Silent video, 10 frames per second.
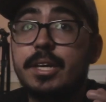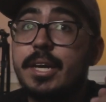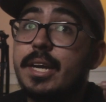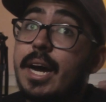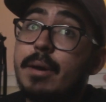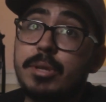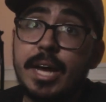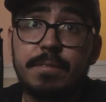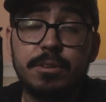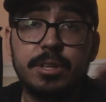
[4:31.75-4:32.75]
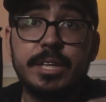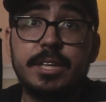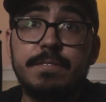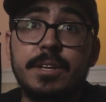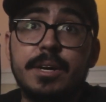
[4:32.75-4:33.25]
again, I will have a link
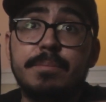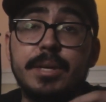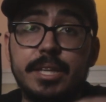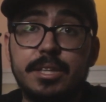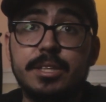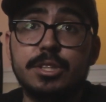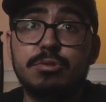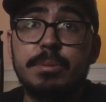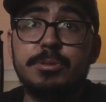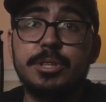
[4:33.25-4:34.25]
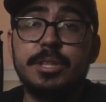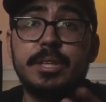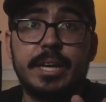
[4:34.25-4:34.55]
of them in the description.